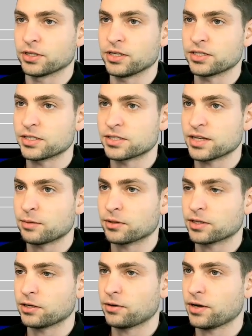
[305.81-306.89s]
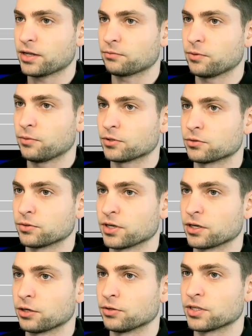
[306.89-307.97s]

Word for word: is disabled now and we want to include